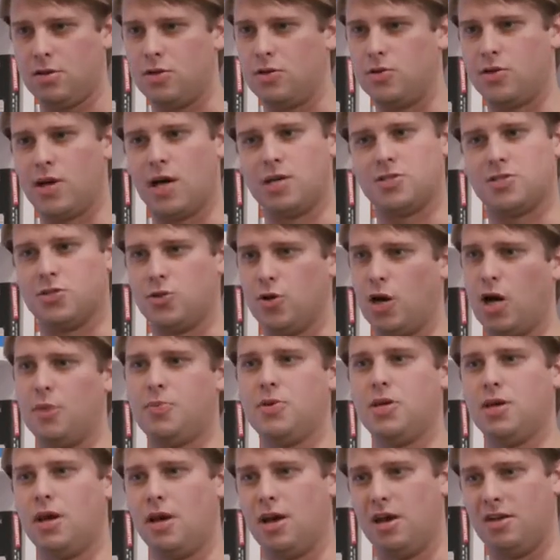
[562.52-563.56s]
You got 2
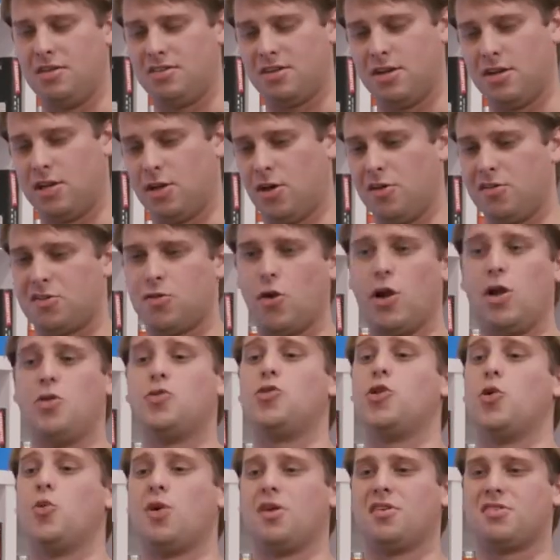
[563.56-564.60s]
IPAs, and he goes,
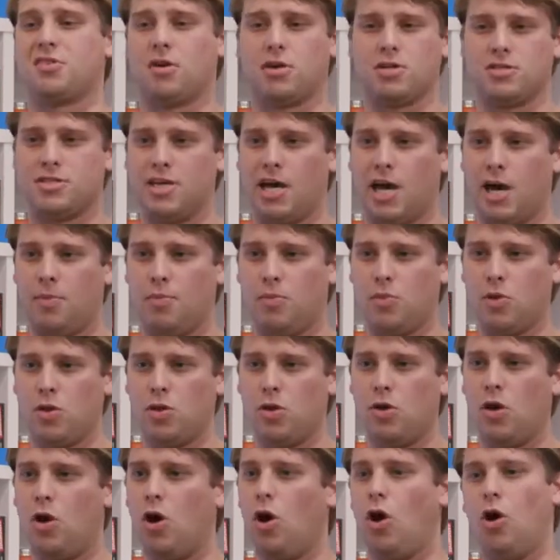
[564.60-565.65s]
great, do you wanna start a tab?
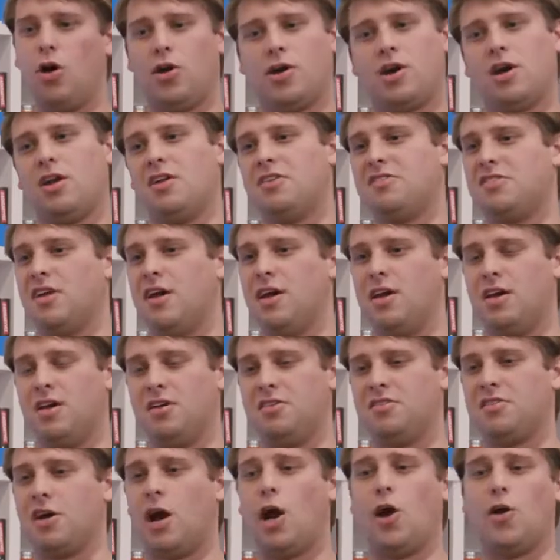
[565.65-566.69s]
All you gotta say
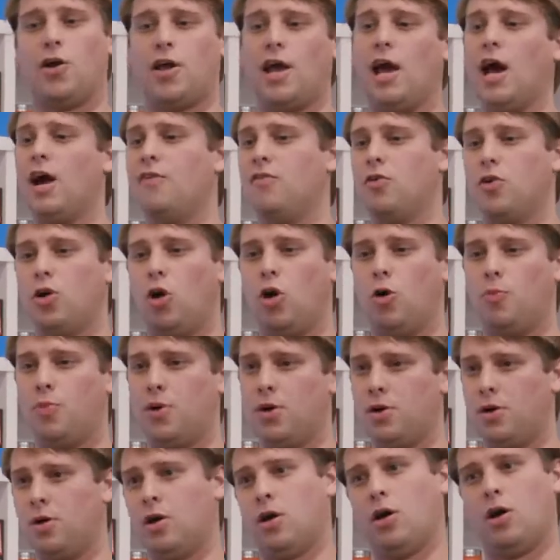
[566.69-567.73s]
is, I already have one
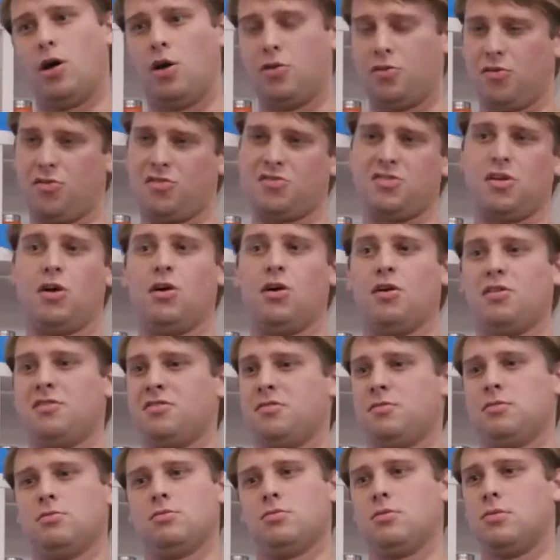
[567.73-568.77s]
open under Saul's.
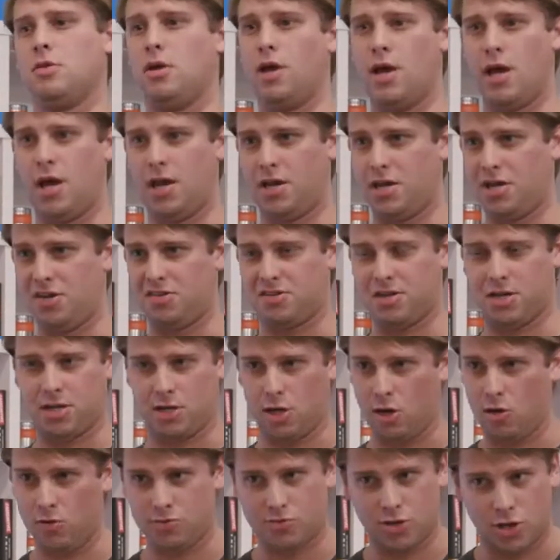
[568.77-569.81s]
And he's gonna
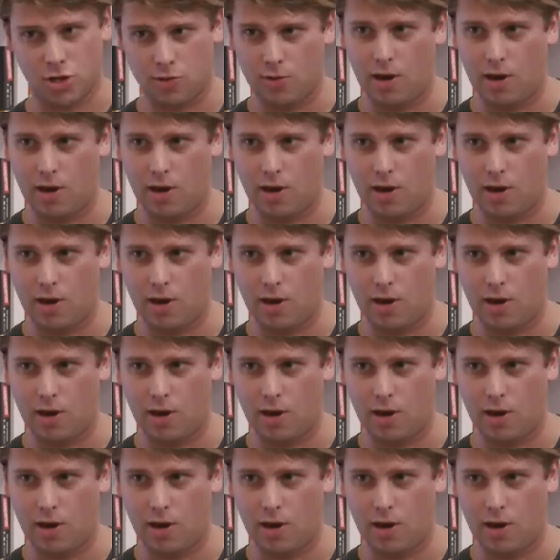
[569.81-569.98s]
go turn